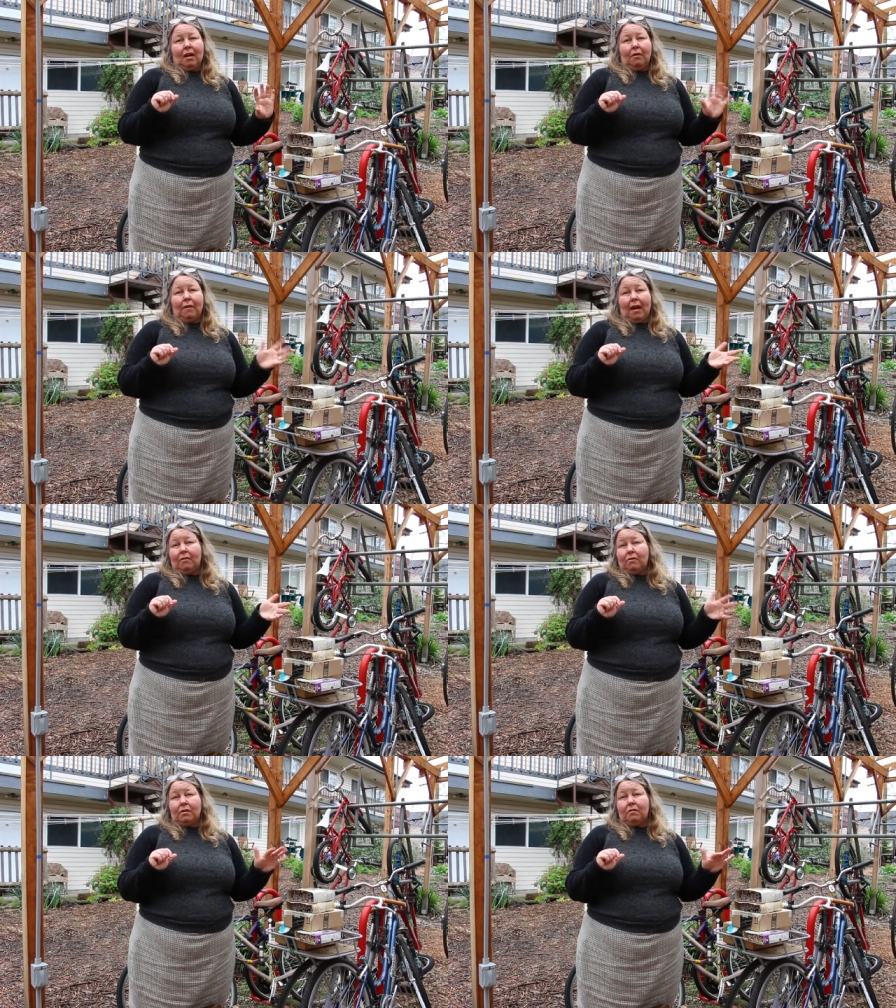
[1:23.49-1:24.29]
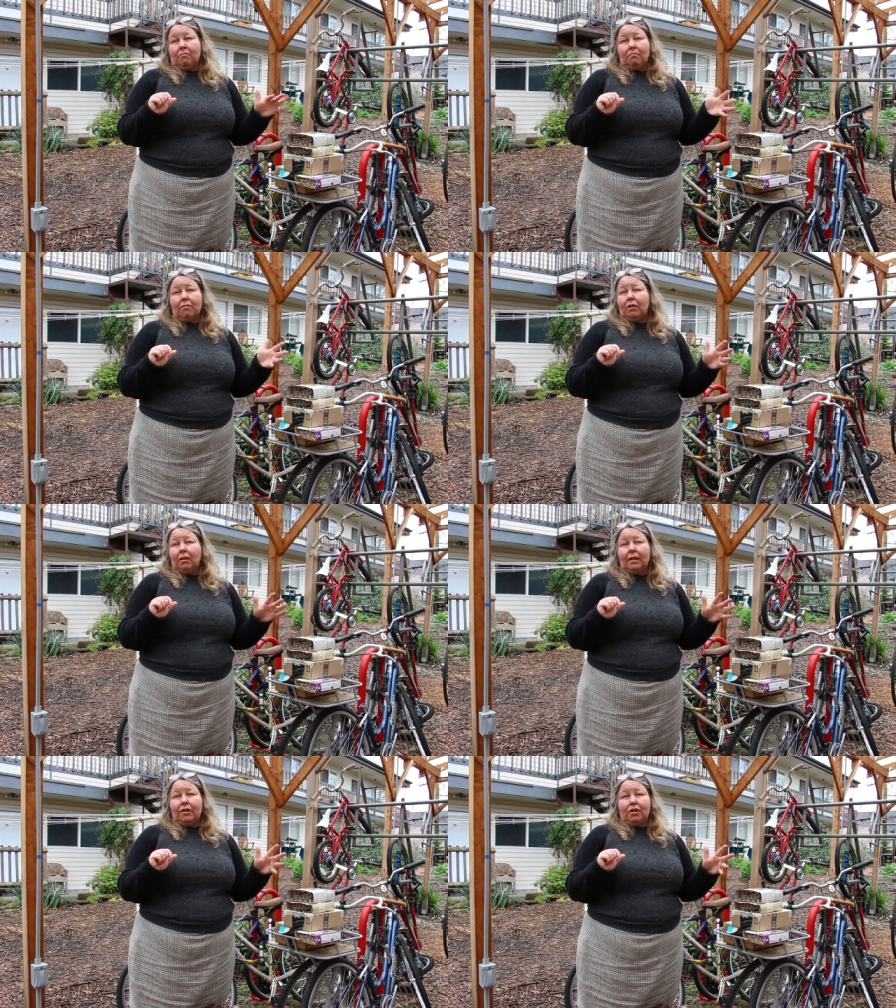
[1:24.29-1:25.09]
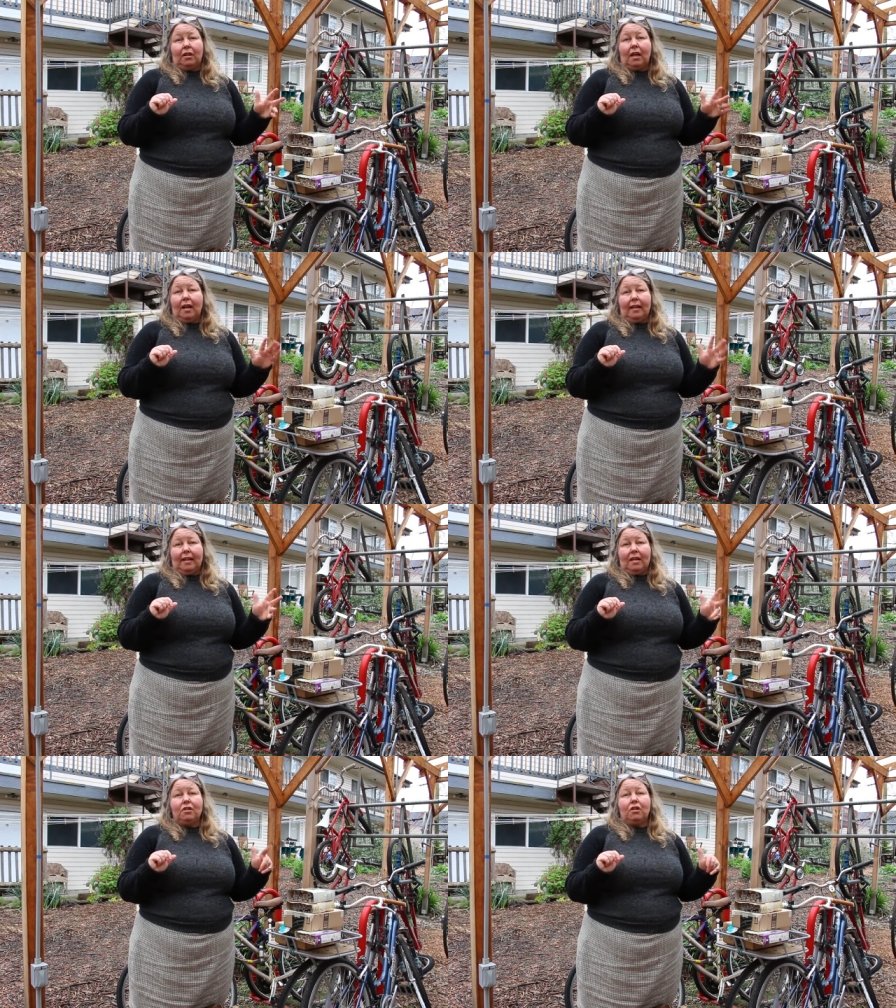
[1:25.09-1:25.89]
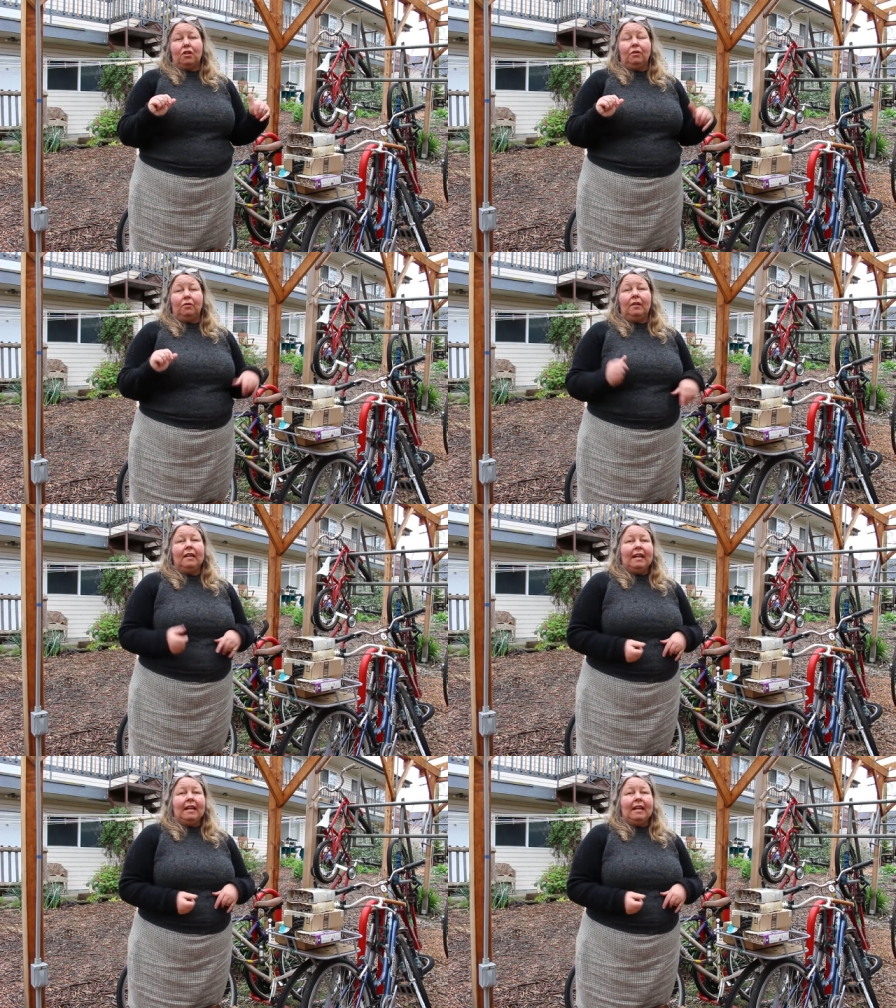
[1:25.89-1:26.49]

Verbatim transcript: around early July, late June